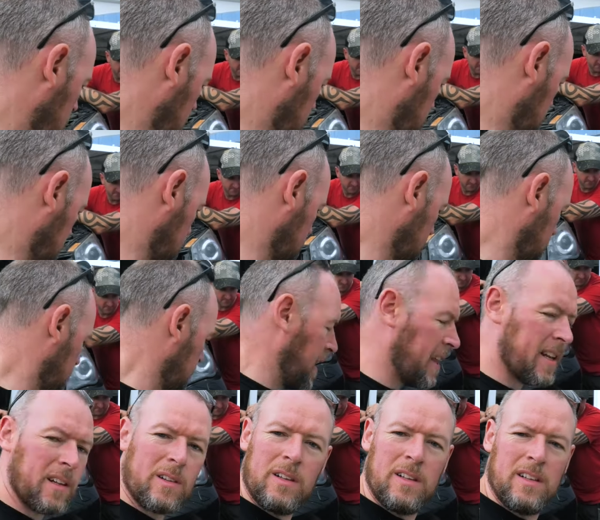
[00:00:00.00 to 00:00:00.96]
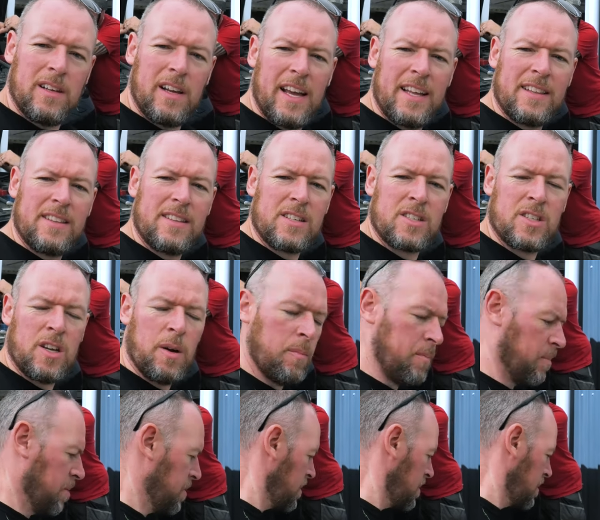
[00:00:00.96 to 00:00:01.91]
a piece of metal in the
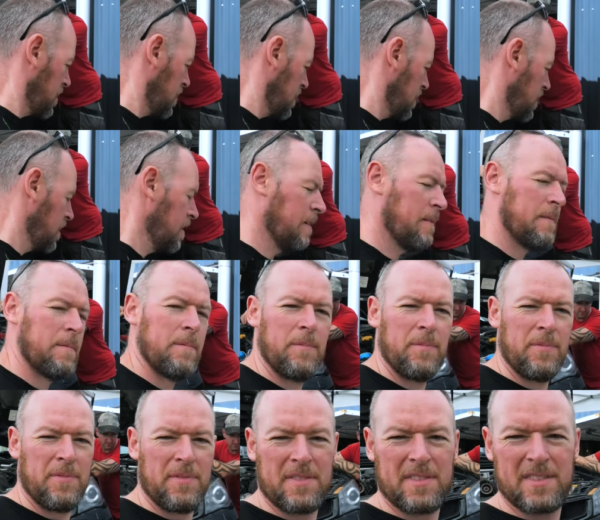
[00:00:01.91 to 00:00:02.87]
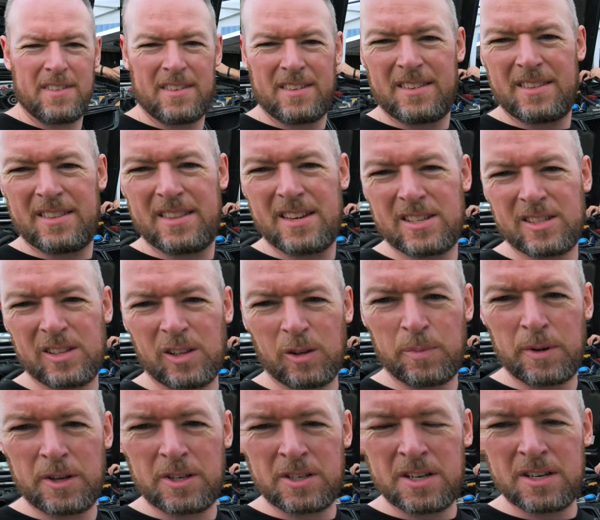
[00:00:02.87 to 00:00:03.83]
sump, this little
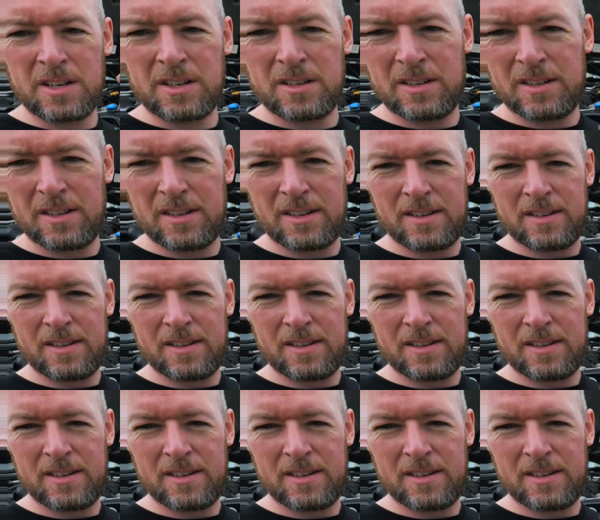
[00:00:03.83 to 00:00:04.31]
piece here,